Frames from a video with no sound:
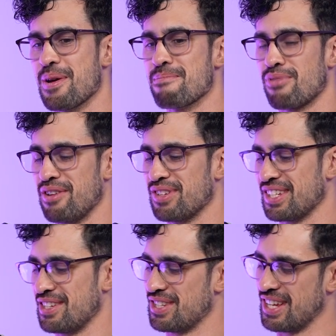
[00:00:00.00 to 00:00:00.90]

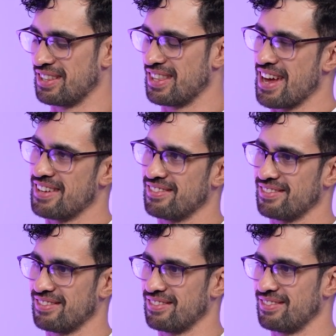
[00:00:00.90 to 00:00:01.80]
Previously, you said that
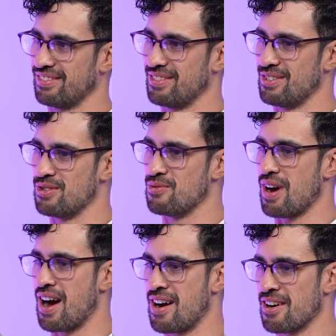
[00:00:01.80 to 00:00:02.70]
you
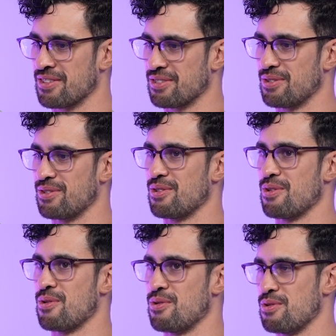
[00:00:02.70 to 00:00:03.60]
are
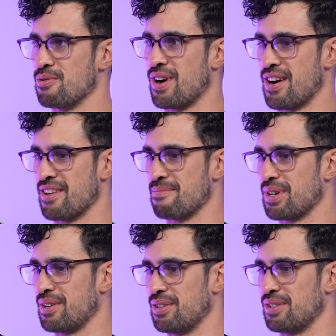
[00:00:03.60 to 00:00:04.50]
who you are
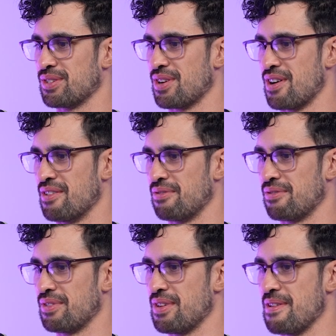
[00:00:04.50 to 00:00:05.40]
because
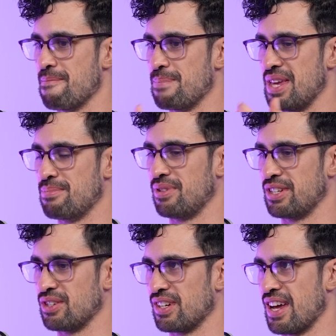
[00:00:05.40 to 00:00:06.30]
of people in
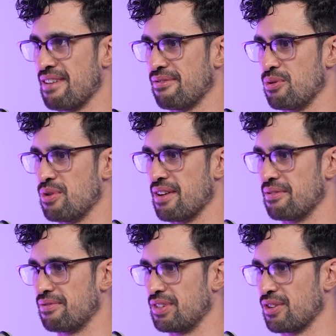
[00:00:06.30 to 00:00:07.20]
your life who have,
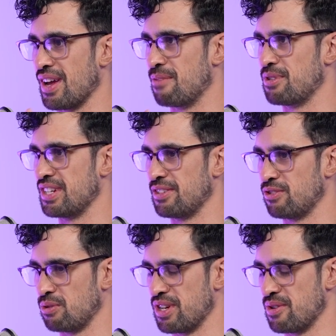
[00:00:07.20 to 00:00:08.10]
helped you get
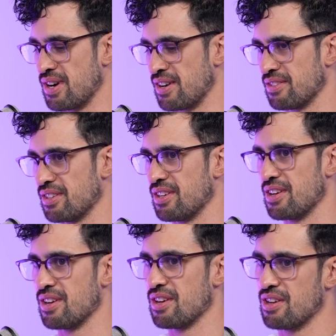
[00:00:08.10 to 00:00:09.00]
to where you are.
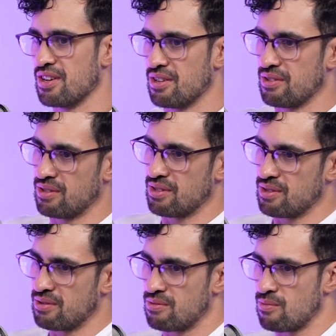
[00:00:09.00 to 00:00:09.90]

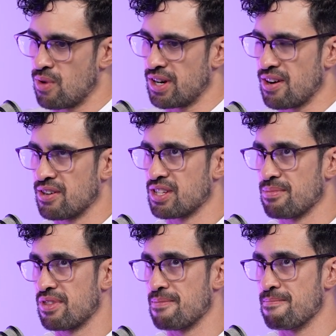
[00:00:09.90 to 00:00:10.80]
What are some
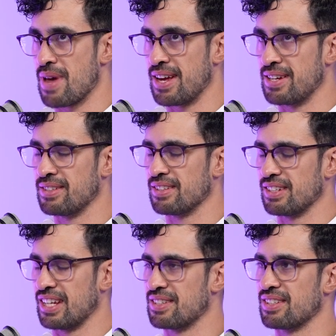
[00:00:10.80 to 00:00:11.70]
of the main
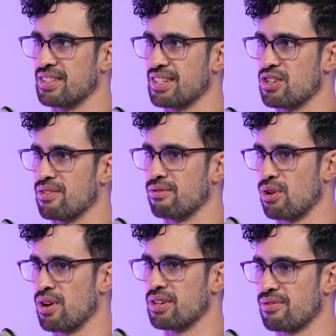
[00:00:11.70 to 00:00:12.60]
lessons that you've
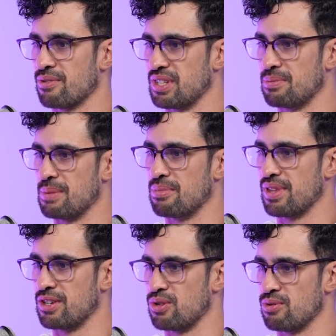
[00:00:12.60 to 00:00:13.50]
learned from these people
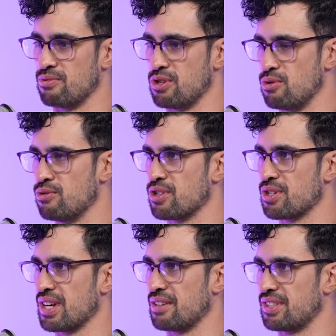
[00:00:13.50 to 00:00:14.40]
that you use
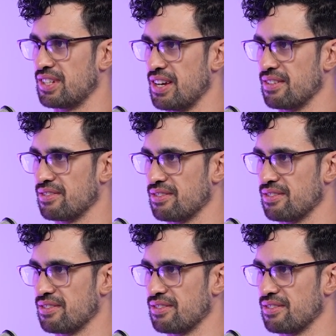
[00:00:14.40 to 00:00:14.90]
yourself today?